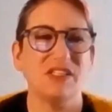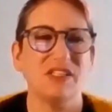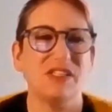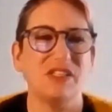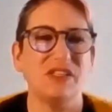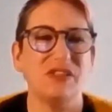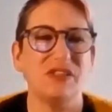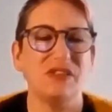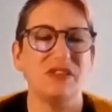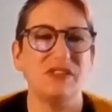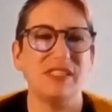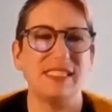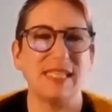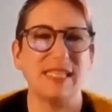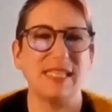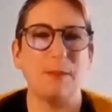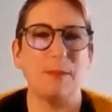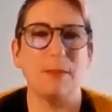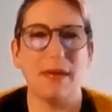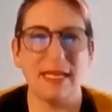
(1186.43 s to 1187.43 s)
to
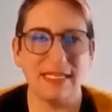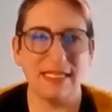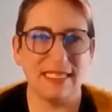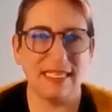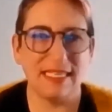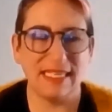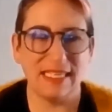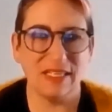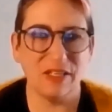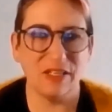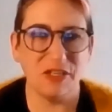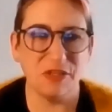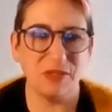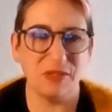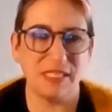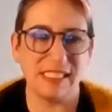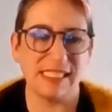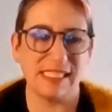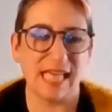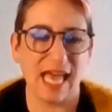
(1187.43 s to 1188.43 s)
somebody who
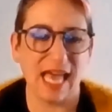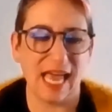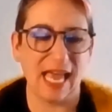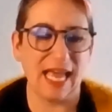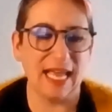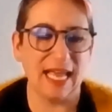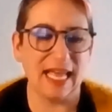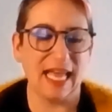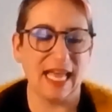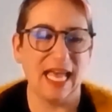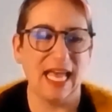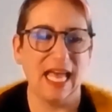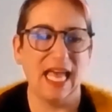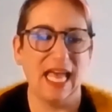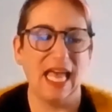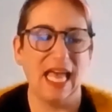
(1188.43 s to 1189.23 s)
is like,